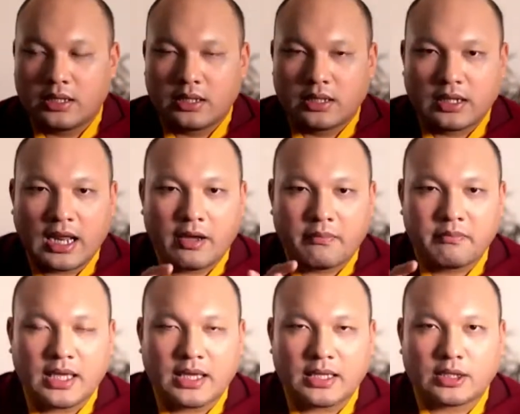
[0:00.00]
and that had
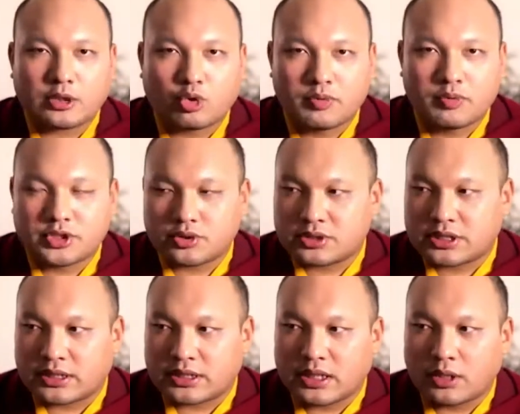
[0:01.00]
21, it had
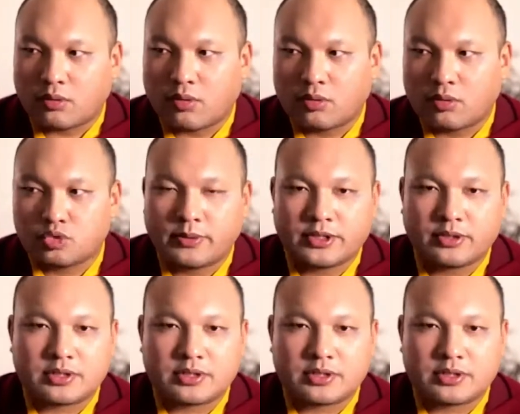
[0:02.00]
21 seeds on it.